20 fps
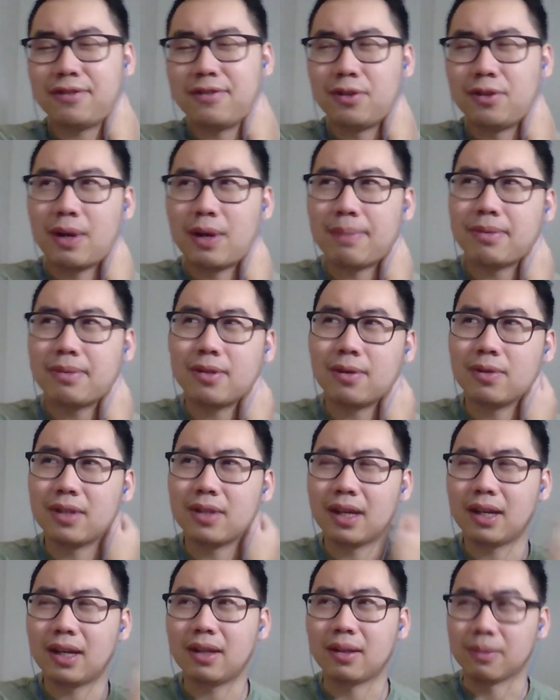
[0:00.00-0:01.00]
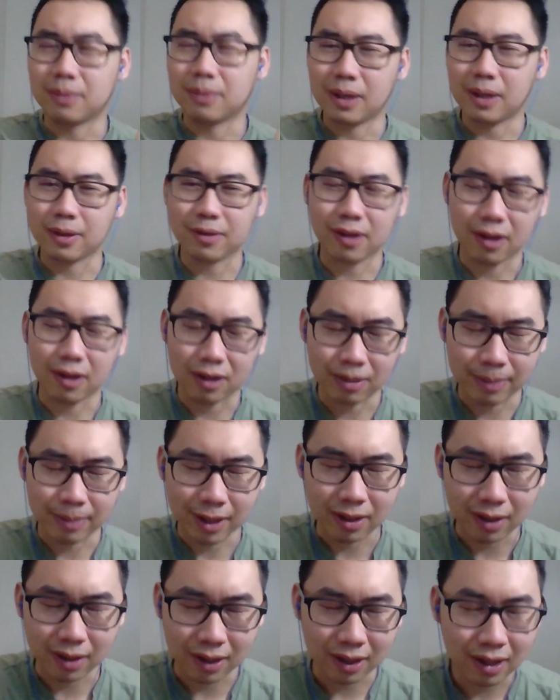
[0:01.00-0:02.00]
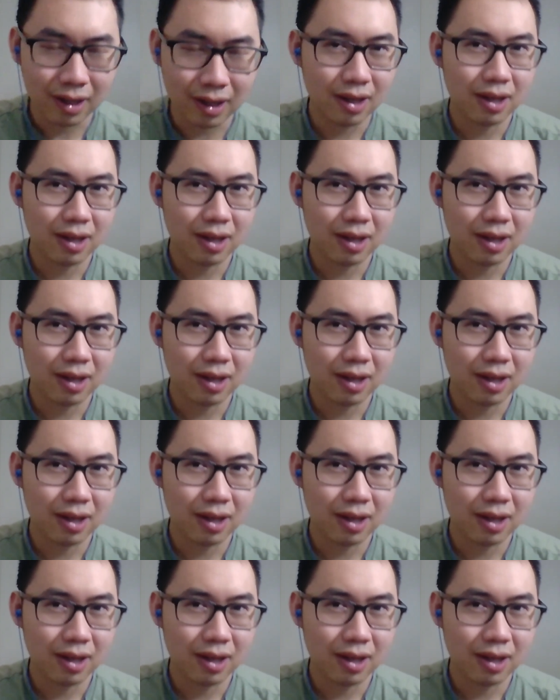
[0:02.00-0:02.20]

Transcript: few episodes, I'll talk about it.